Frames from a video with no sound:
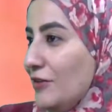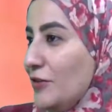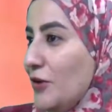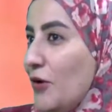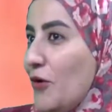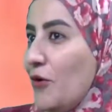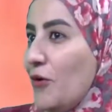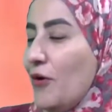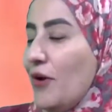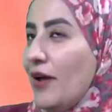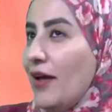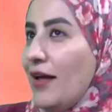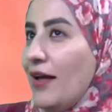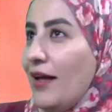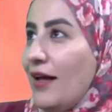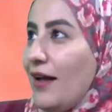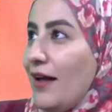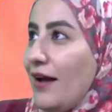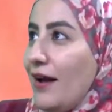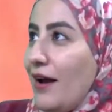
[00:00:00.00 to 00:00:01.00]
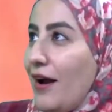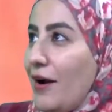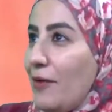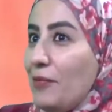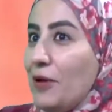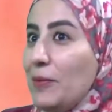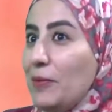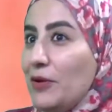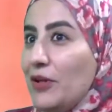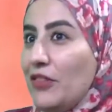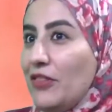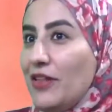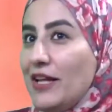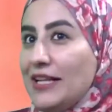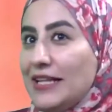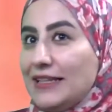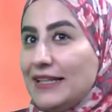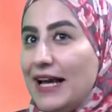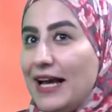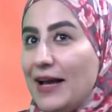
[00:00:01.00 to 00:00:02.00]
So, are people
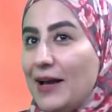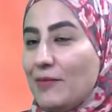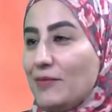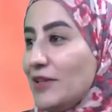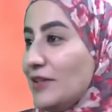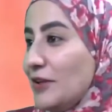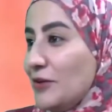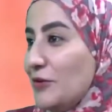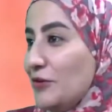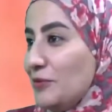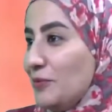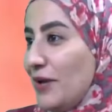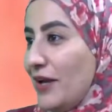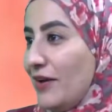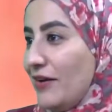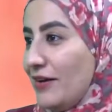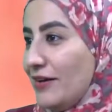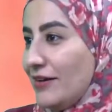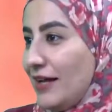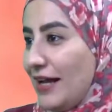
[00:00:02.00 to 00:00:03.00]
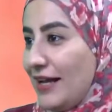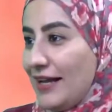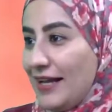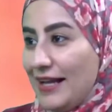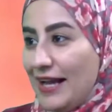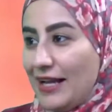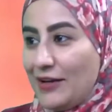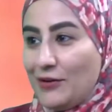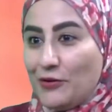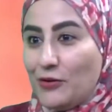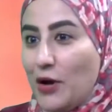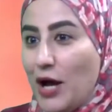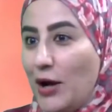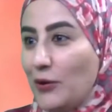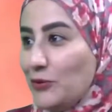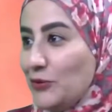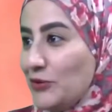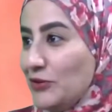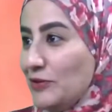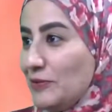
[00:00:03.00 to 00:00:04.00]
think that I am not a good parent? I, I don't know
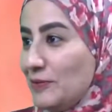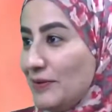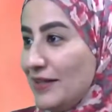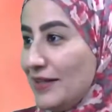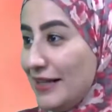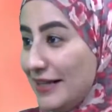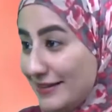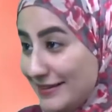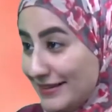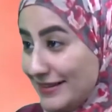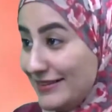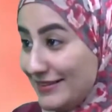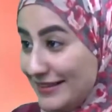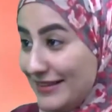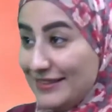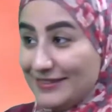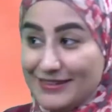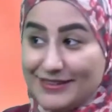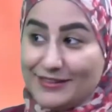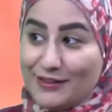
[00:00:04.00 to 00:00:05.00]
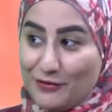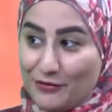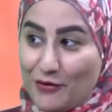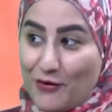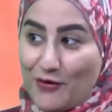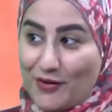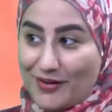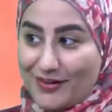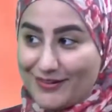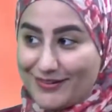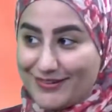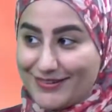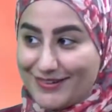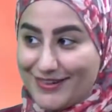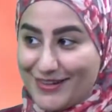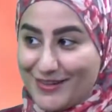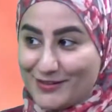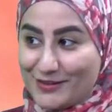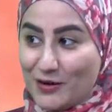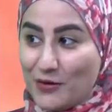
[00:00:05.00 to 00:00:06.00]
how to discipline. Is this, is this the
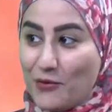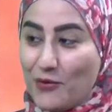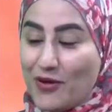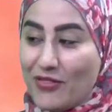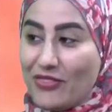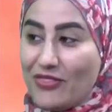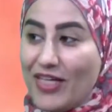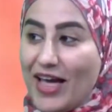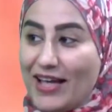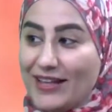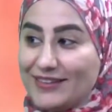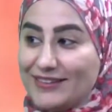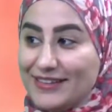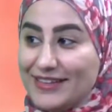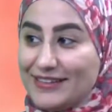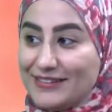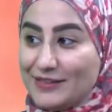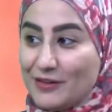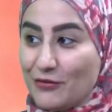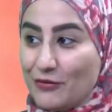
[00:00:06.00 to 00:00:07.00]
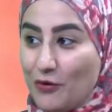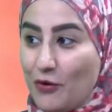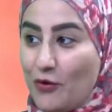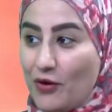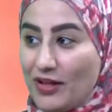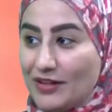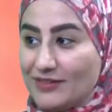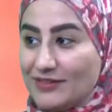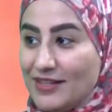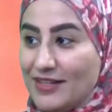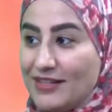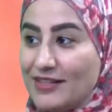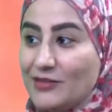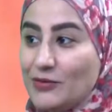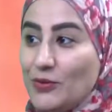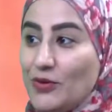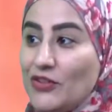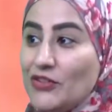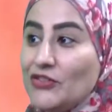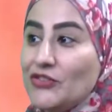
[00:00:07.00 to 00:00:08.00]
focus? So when that is the focus, then
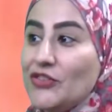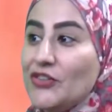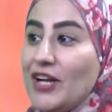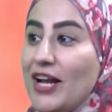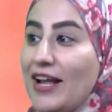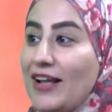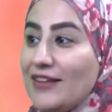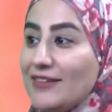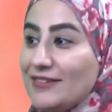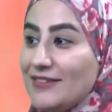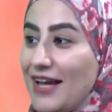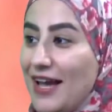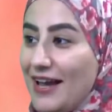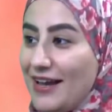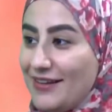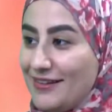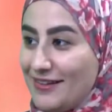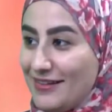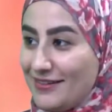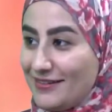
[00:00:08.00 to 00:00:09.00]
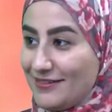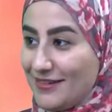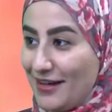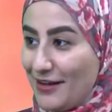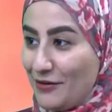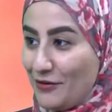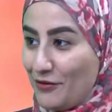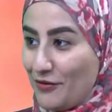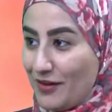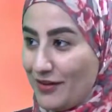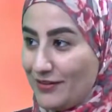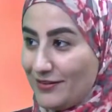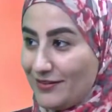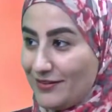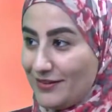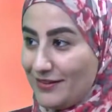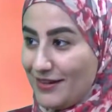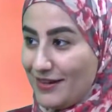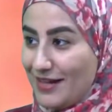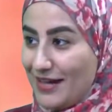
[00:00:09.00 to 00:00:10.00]
this will stir anxiety inside of
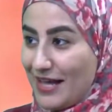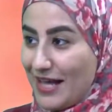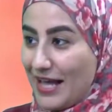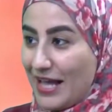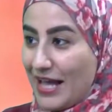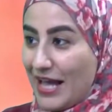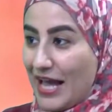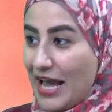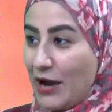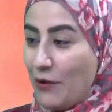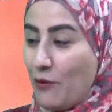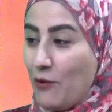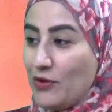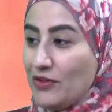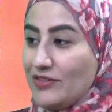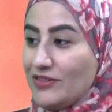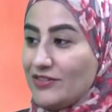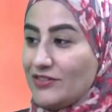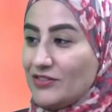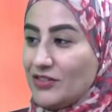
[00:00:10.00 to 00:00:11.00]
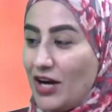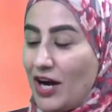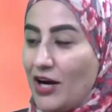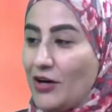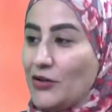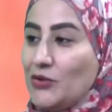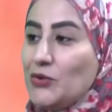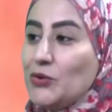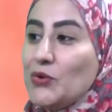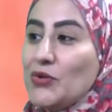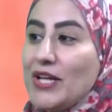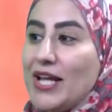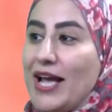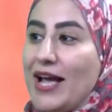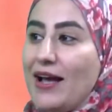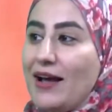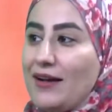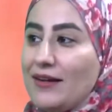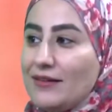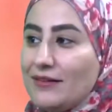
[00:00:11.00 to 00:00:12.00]
us, and we'll start to
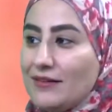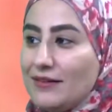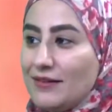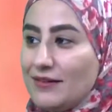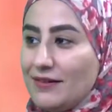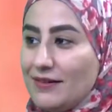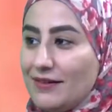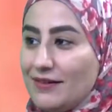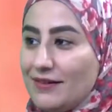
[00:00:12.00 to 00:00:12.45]
react.